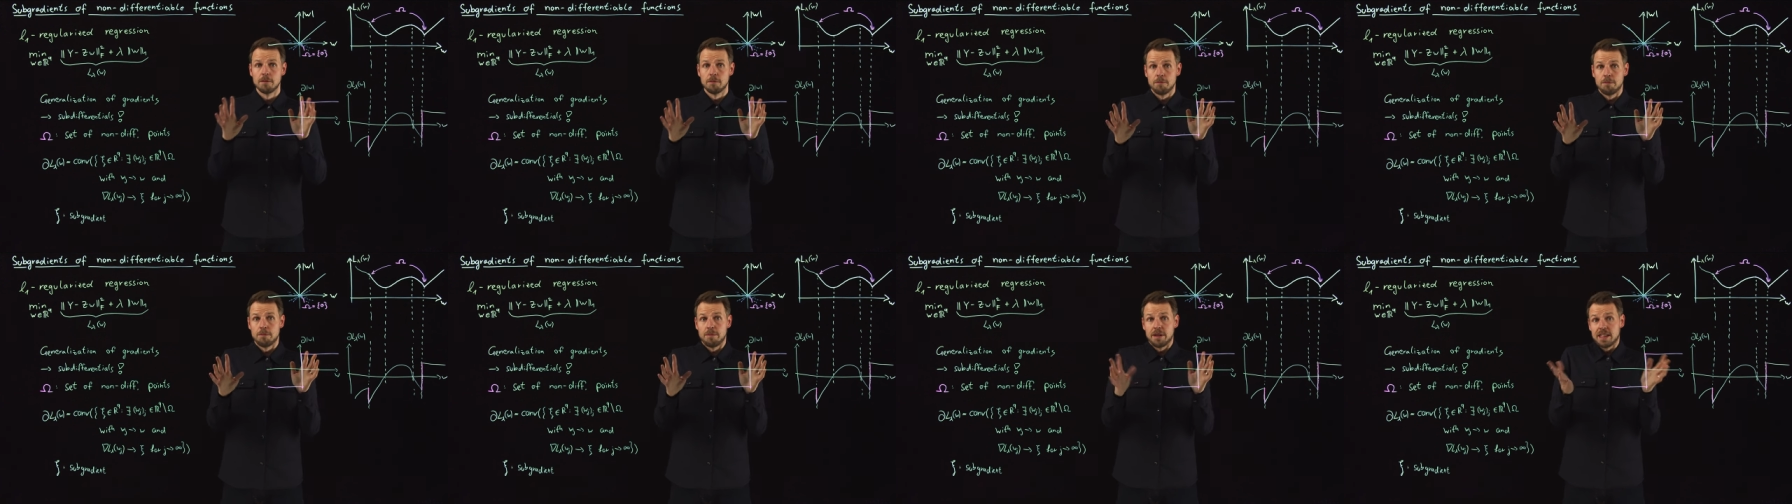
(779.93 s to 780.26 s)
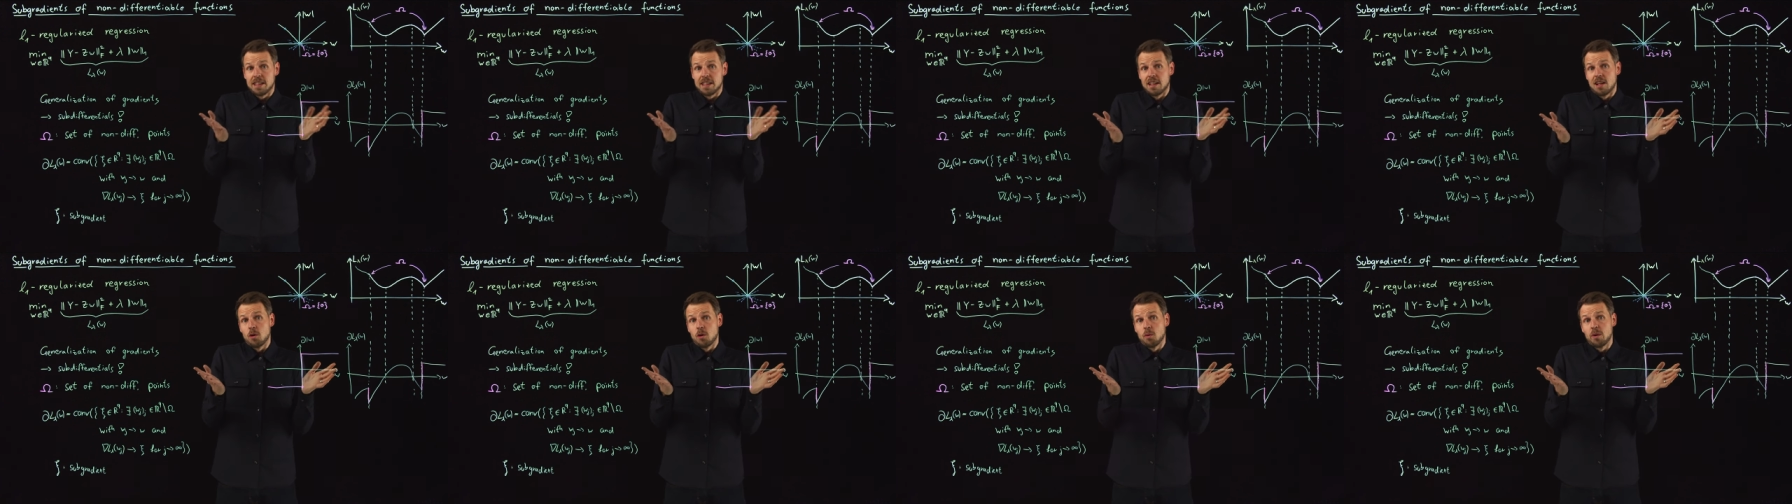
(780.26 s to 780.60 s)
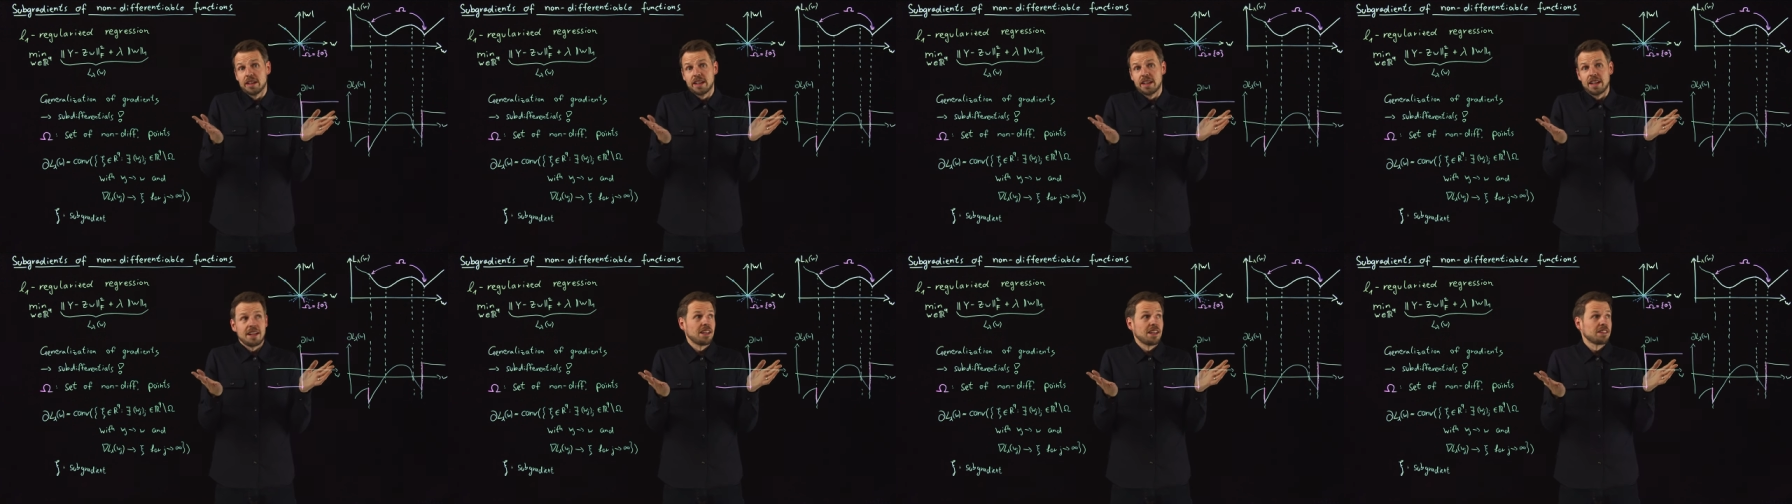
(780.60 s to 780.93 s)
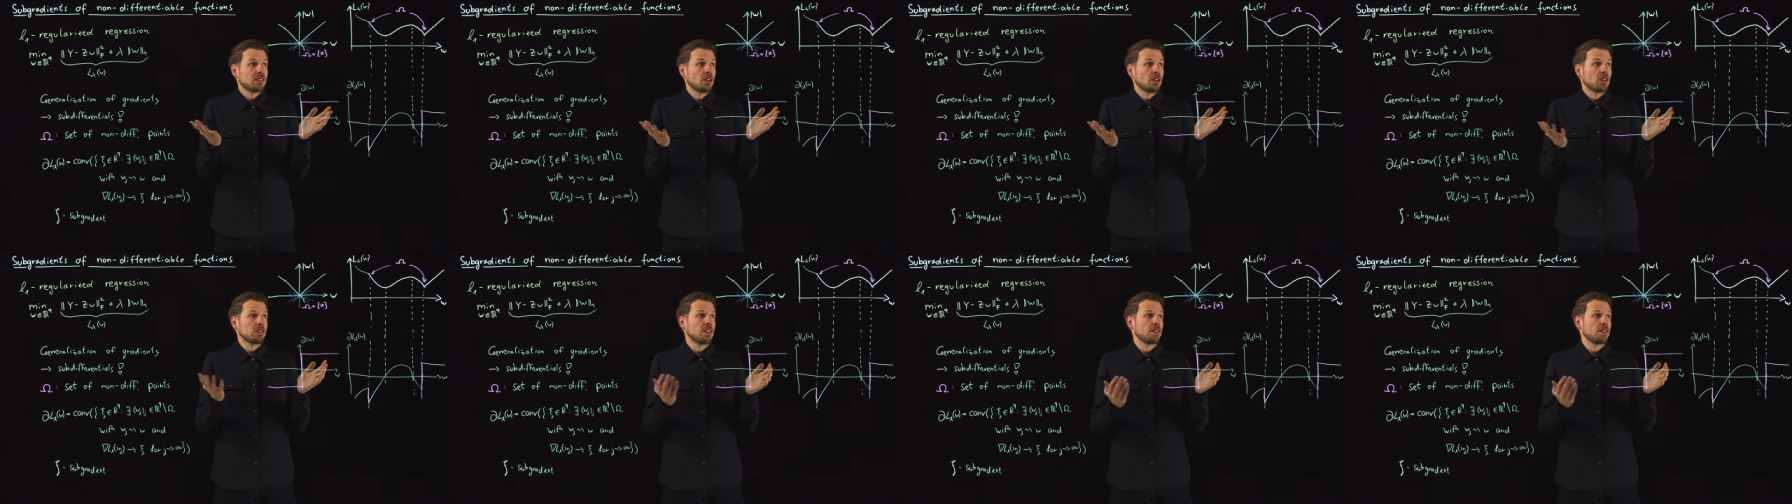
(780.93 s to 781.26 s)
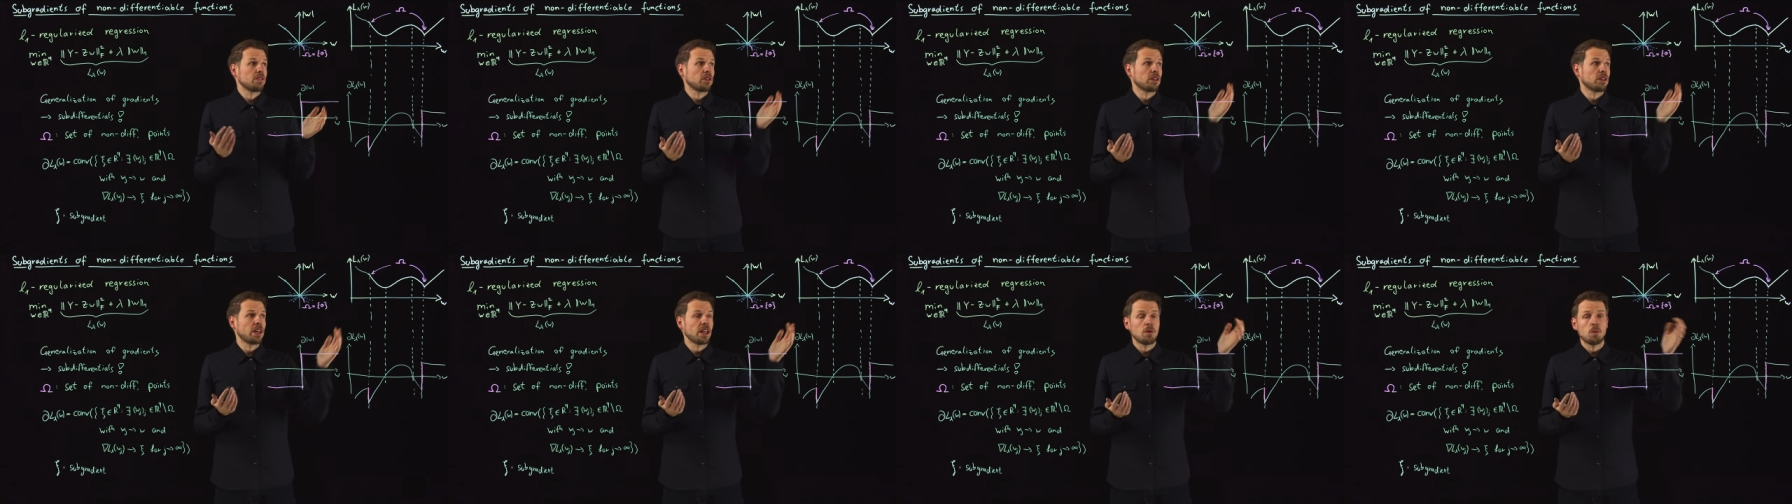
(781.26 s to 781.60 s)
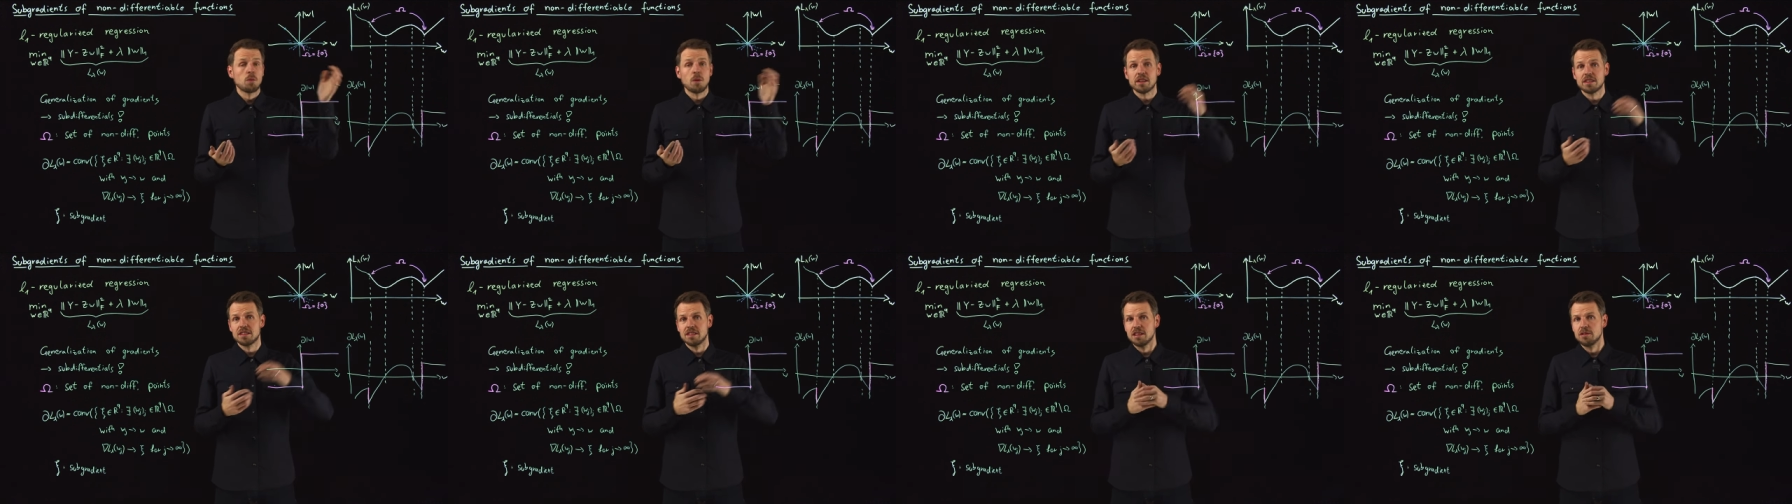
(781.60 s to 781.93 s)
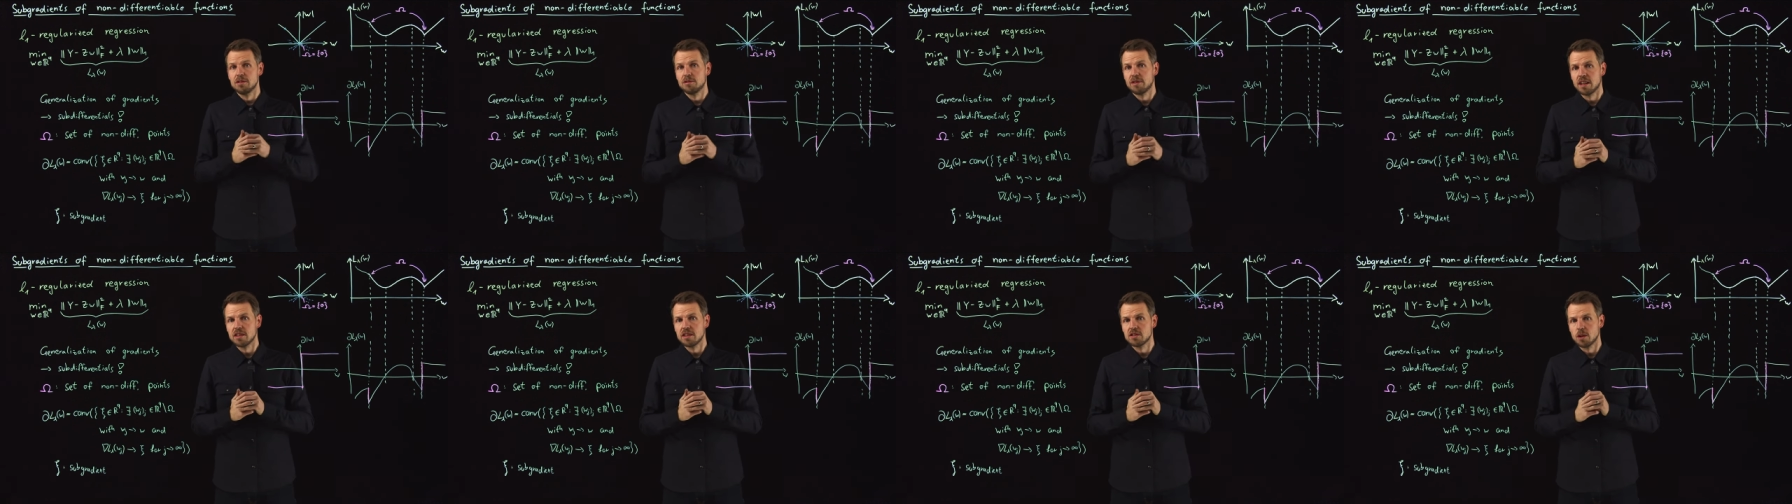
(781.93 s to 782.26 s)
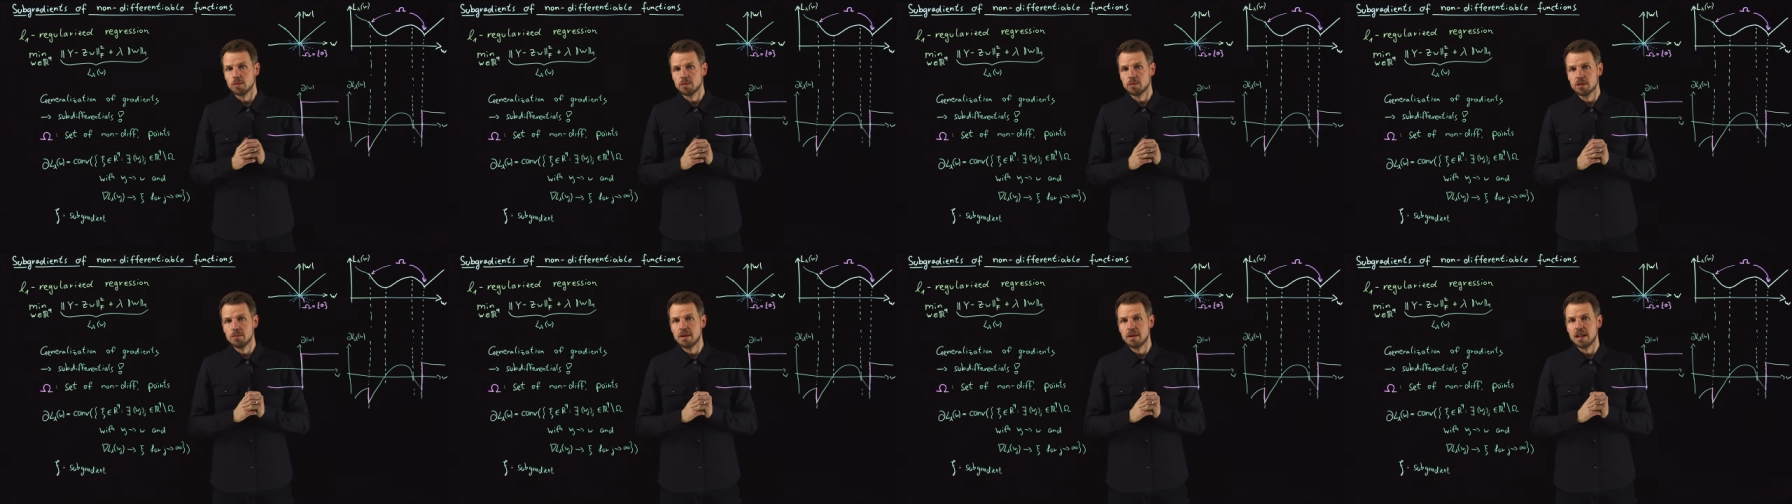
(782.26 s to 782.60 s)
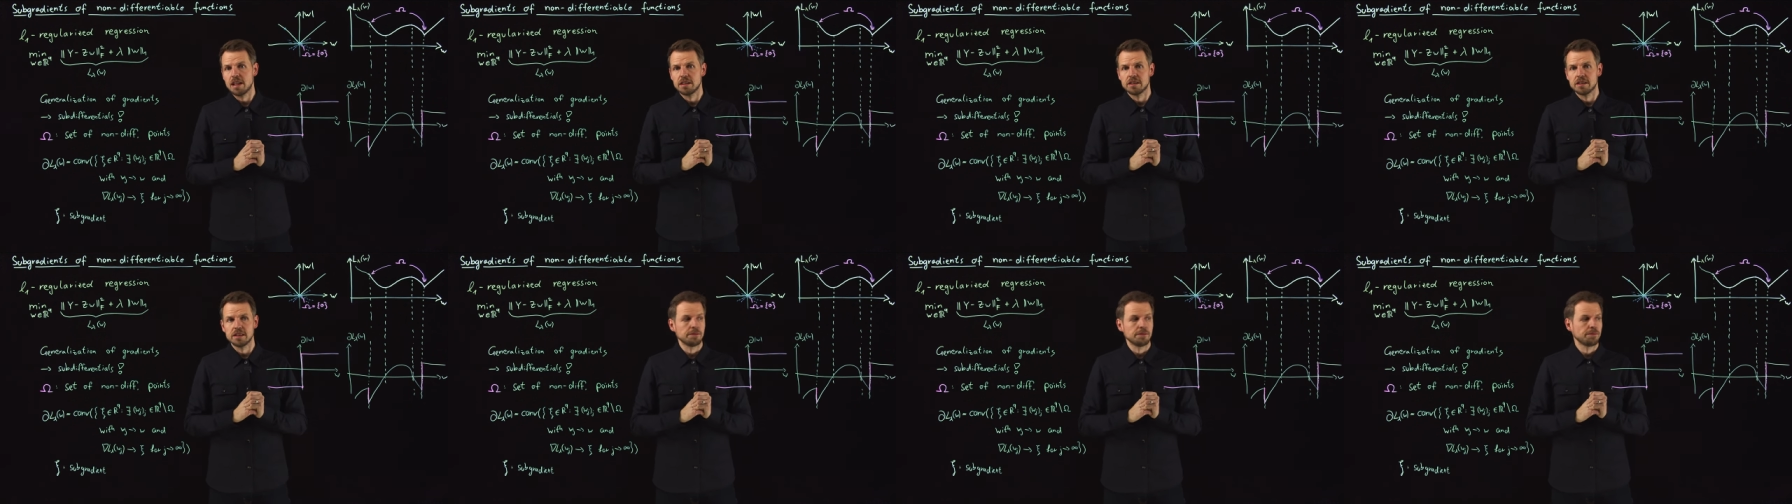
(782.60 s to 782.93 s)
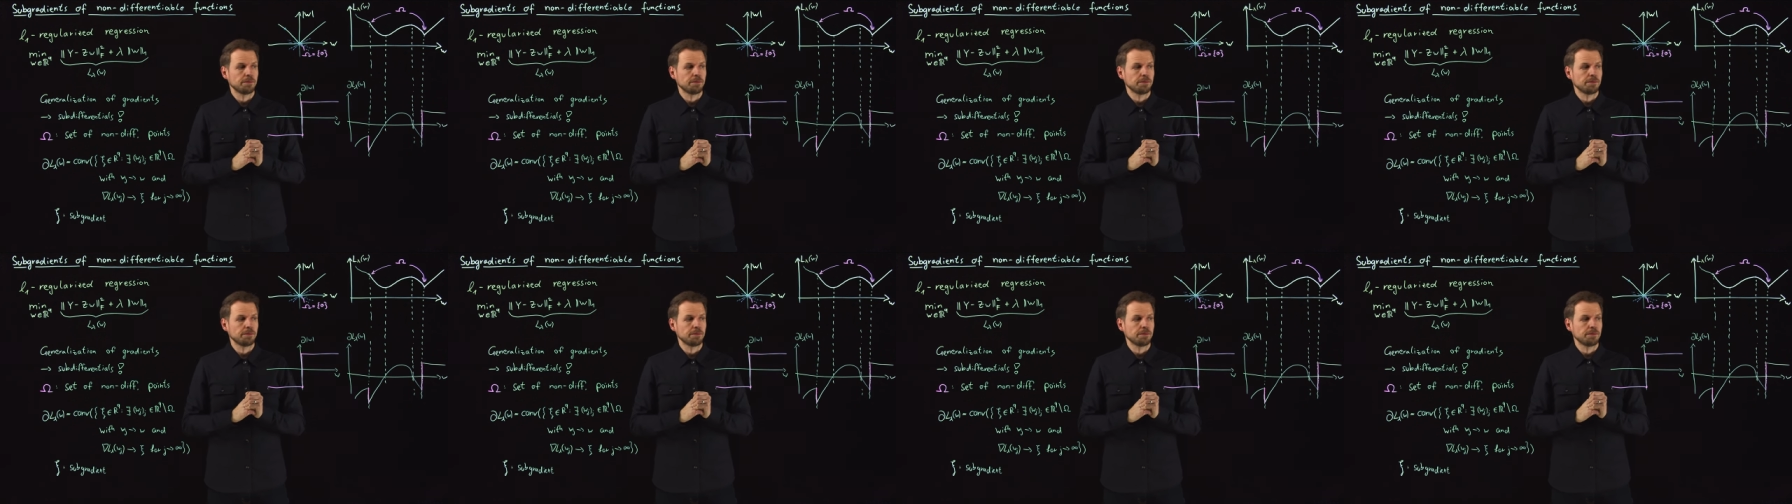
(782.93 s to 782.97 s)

But now we can ask ourselves, okay, what defines optimality?